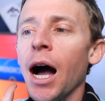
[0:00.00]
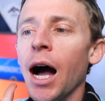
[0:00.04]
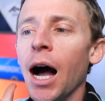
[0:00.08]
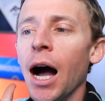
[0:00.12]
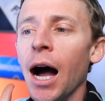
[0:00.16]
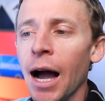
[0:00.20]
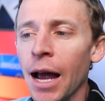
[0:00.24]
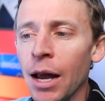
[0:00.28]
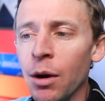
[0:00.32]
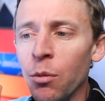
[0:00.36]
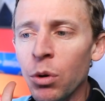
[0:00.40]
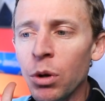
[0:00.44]

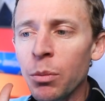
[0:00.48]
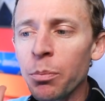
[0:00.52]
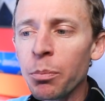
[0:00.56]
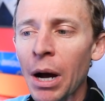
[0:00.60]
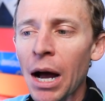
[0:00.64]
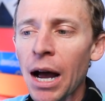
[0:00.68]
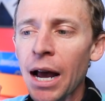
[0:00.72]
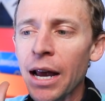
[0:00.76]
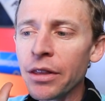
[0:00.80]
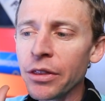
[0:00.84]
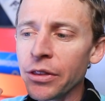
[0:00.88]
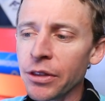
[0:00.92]
I would
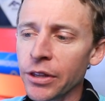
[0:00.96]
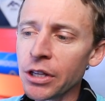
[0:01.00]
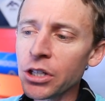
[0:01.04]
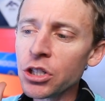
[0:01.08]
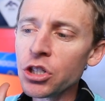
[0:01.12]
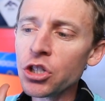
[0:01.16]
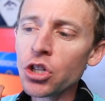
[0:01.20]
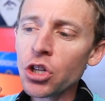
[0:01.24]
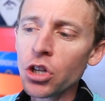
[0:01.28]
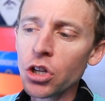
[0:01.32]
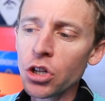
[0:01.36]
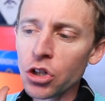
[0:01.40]
buy
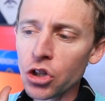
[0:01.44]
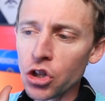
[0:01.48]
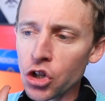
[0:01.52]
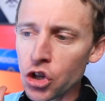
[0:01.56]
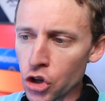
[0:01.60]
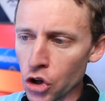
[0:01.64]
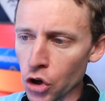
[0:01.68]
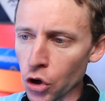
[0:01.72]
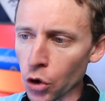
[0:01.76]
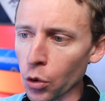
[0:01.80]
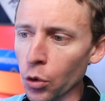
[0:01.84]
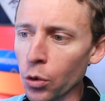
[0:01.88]
this
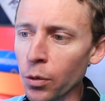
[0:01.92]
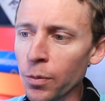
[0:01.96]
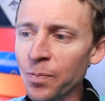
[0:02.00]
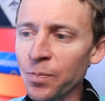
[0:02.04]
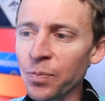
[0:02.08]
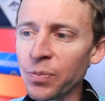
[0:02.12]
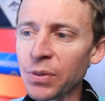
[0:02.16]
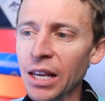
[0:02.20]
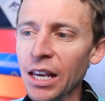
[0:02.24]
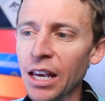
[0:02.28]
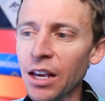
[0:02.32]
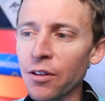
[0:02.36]
shoe
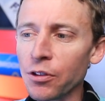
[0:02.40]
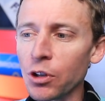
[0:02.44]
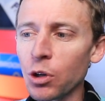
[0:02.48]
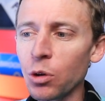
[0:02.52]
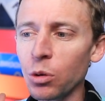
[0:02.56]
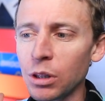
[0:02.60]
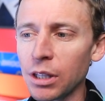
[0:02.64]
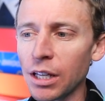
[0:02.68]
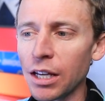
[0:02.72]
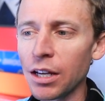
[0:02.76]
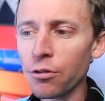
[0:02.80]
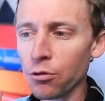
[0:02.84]
if
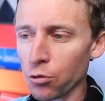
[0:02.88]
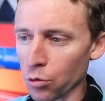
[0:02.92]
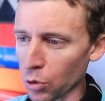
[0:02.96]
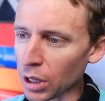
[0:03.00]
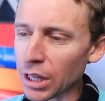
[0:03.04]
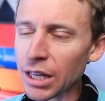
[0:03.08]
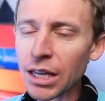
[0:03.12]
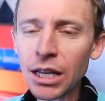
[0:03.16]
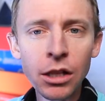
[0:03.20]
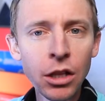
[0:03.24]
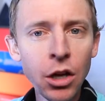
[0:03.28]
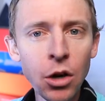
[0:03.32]
you live
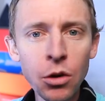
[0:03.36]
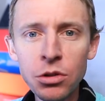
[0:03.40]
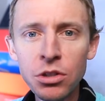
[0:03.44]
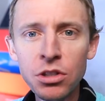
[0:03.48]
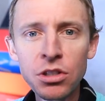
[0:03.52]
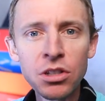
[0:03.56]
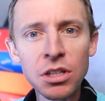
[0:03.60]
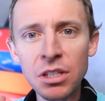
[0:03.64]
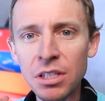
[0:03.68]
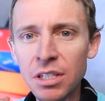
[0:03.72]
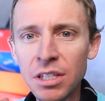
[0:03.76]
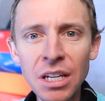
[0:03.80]
really
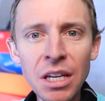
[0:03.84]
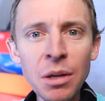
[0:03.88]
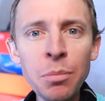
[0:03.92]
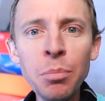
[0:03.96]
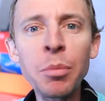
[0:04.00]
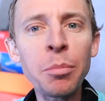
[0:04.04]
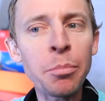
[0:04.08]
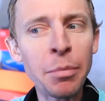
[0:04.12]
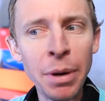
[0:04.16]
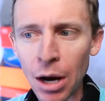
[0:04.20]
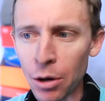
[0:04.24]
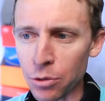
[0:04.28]
close to
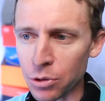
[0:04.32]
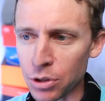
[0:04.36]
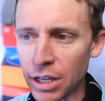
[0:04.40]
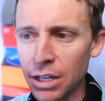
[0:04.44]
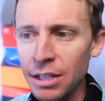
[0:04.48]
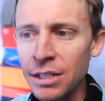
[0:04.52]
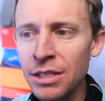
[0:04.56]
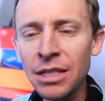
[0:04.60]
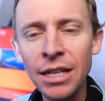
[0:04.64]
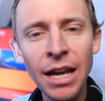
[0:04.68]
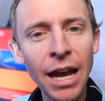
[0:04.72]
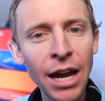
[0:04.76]
steep mountains.